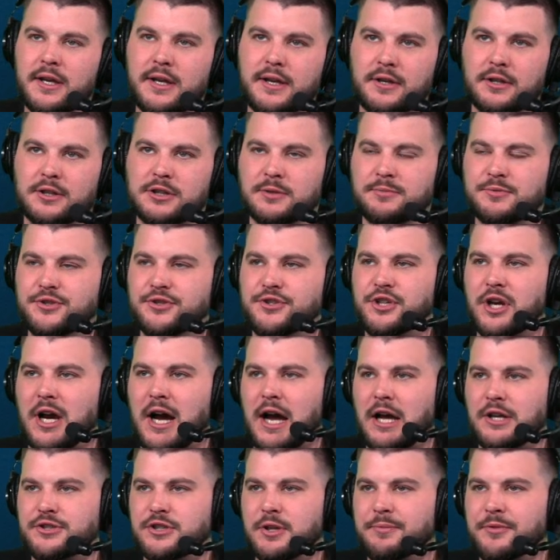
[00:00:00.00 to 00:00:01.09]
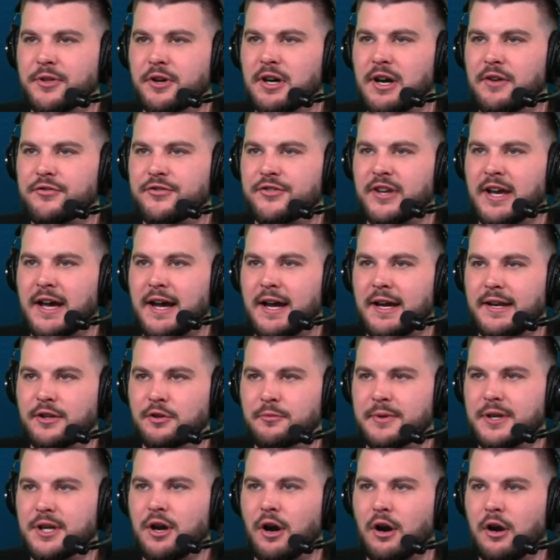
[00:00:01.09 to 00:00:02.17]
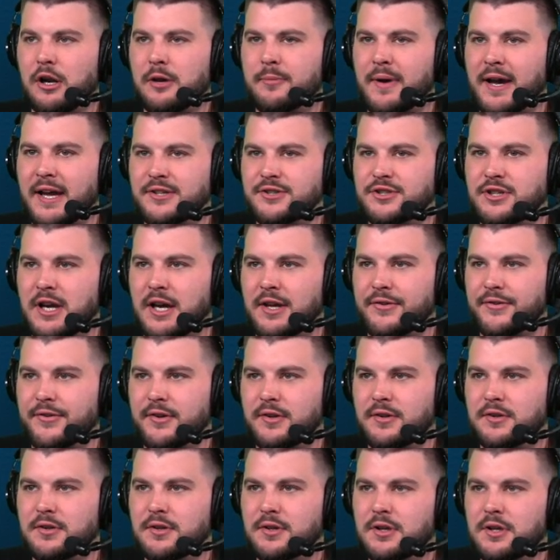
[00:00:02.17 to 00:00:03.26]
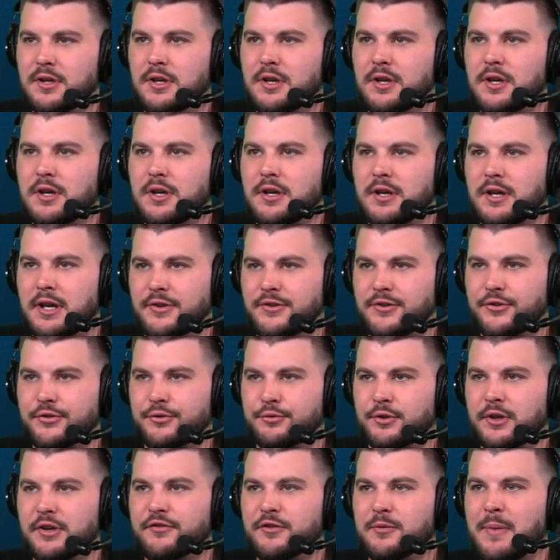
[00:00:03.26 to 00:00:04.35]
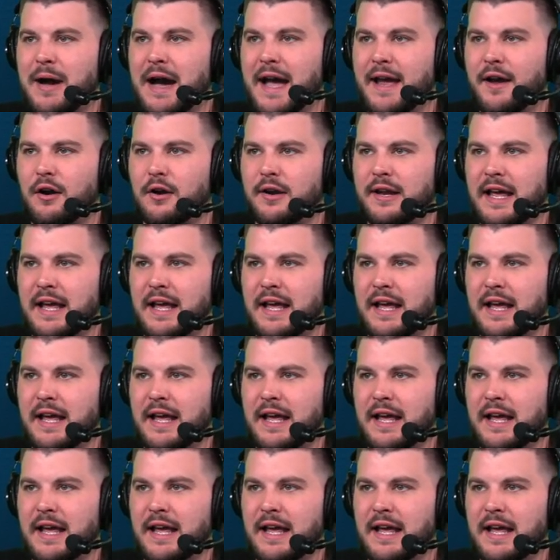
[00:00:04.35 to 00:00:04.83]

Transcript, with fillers: Here comes Josh up the left side. He'll be guarded by Johnson. Gets a screen from Ihart.